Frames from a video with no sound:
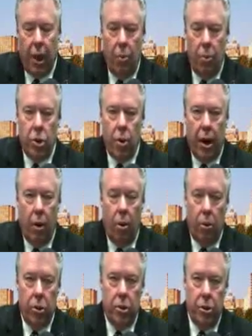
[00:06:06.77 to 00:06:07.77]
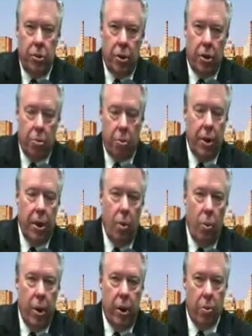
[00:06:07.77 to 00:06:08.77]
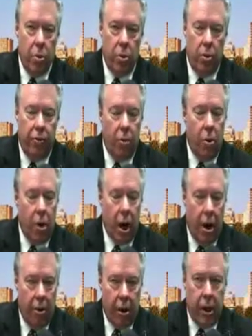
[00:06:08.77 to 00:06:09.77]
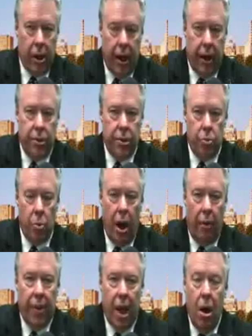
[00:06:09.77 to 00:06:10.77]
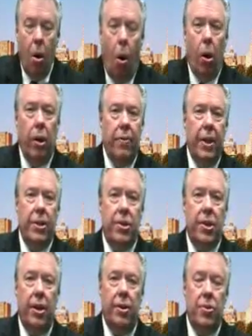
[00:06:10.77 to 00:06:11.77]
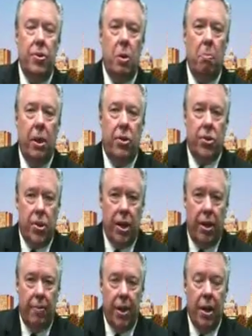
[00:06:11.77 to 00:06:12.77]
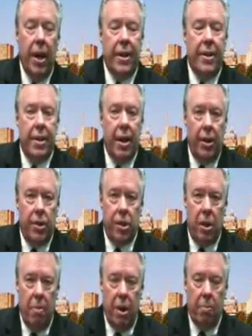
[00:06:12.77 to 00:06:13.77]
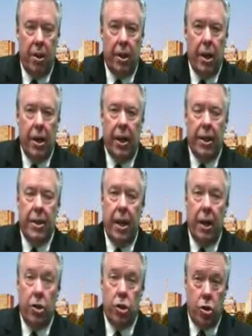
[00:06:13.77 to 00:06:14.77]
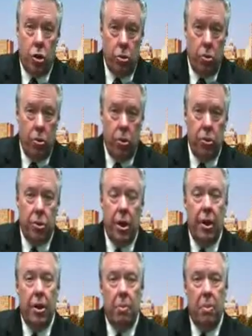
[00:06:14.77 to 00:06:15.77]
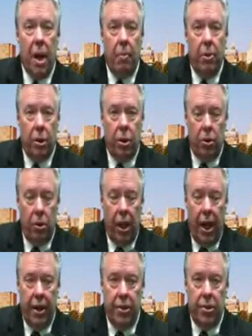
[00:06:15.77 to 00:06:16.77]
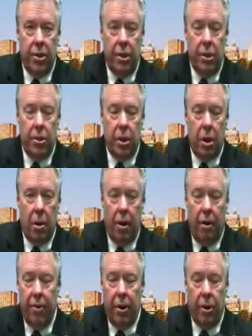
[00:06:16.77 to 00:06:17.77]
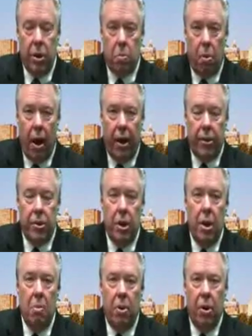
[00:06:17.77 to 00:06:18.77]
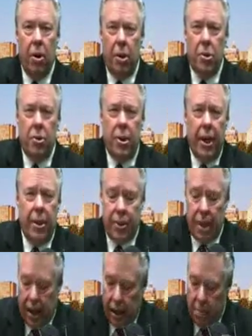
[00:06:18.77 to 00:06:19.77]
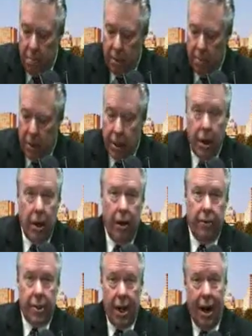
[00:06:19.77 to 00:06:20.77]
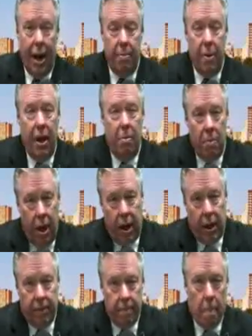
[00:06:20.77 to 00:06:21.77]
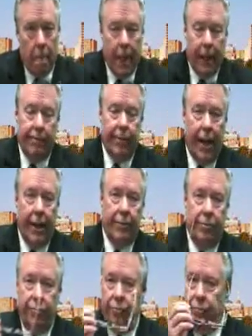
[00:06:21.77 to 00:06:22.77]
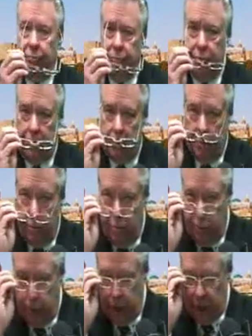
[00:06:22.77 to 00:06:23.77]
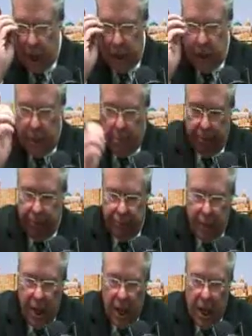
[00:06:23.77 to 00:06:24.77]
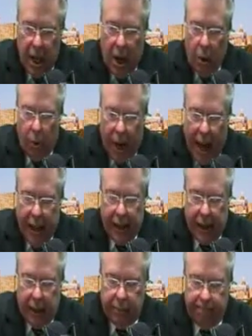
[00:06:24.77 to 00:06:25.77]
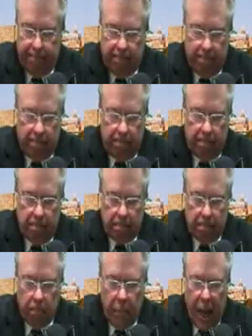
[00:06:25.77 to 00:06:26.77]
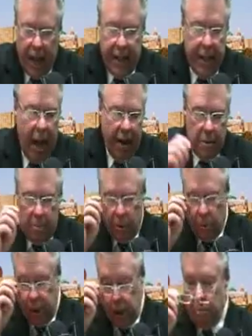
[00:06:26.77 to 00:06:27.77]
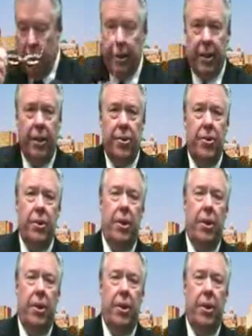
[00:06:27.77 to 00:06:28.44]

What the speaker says: We try to hold to the 3-a-week rule for our clients as well. All of these things is the big C. It takes commitment. It takes tools to be able to utilize these various products, but it also takes that commitment of time and money. And it's not cheap. Reality. I think you have to be real about this.